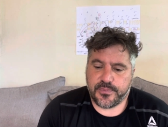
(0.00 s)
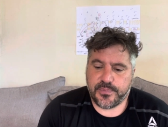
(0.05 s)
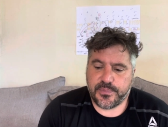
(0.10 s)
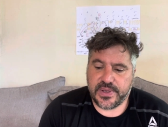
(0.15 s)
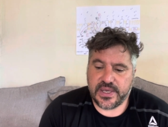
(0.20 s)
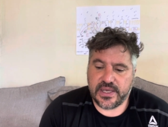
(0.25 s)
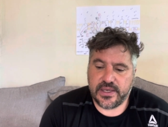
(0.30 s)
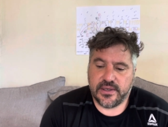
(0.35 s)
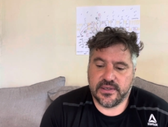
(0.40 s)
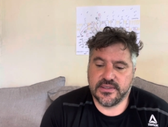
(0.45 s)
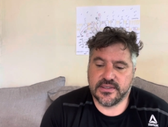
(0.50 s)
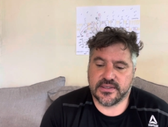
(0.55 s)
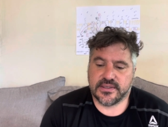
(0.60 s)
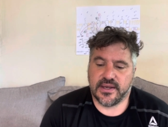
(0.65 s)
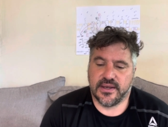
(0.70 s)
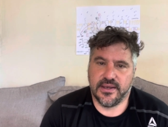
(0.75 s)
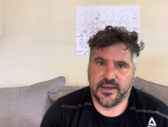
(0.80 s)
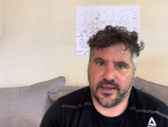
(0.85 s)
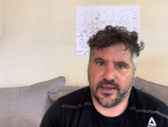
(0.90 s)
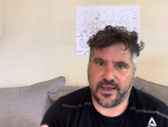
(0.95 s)
Pigs
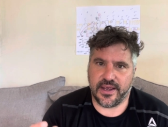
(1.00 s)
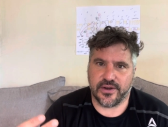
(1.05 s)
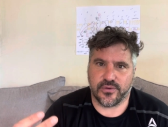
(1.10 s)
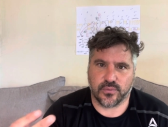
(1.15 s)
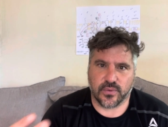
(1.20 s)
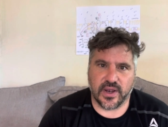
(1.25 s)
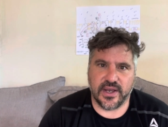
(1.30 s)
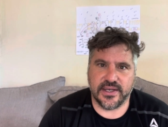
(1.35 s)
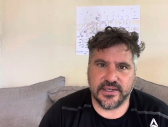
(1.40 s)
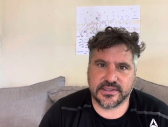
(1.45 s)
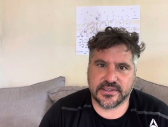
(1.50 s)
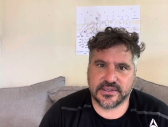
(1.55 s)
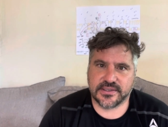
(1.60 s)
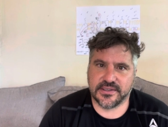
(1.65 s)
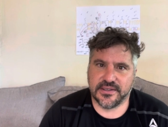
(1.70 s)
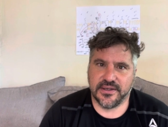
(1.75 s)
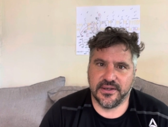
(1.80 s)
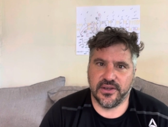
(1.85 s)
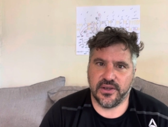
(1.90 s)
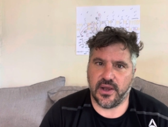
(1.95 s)
and rice
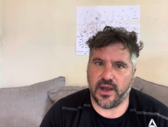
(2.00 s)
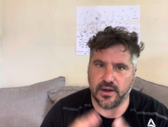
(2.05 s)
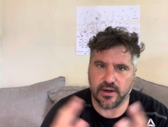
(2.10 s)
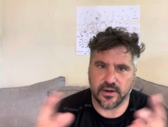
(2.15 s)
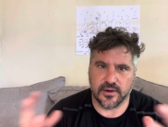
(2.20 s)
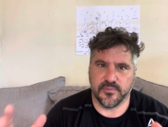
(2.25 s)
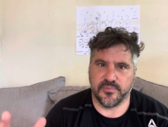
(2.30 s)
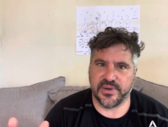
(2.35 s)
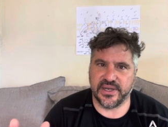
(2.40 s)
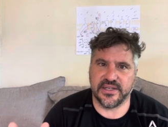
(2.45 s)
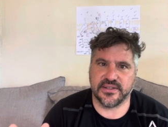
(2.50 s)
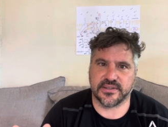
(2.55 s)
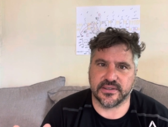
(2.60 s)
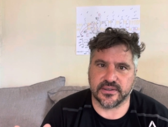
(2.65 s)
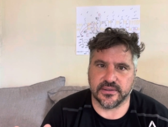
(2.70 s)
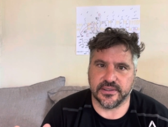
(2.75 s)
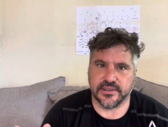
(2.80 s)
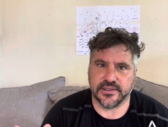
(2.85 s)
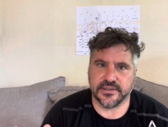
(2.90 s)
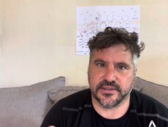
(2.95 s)
are
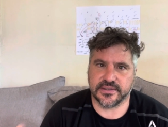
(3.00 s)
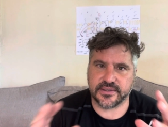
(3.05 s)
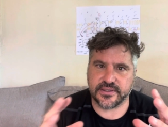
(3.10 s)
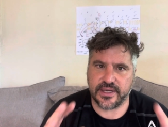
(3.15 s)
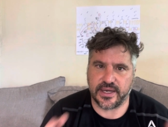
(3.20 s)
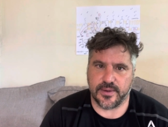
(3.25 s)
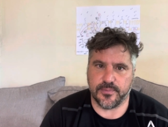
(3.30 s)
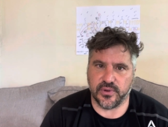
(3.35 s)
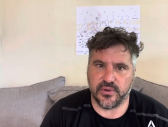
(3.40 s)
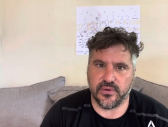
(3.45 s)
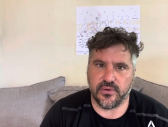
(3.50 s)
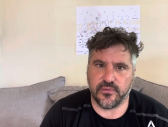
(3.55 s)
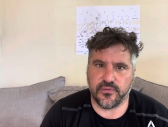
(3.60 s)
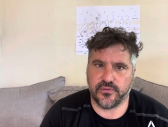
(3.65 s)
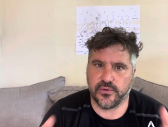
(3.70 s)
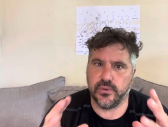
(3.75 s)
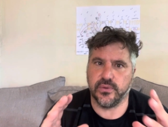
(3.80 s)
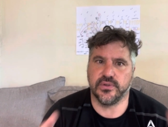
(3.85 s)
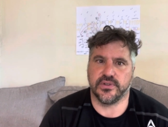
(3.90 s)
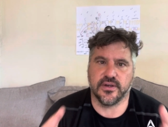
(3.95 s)
basically the staple
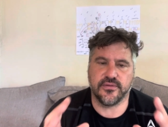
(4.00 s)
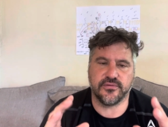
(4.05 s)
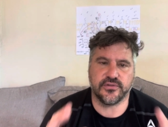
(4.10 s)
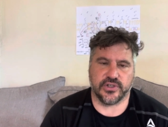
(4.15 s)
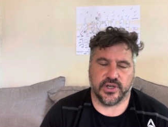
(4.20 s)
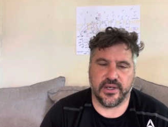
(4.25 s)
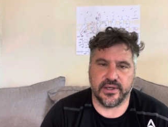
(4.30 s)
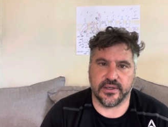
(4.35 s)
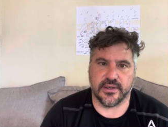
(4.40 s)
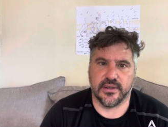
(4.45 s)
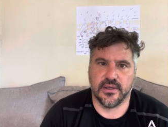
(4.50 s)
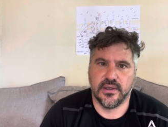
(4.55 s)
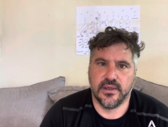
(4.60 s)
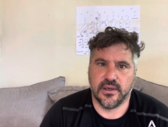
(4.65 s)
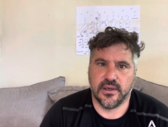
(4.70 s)
foods of China,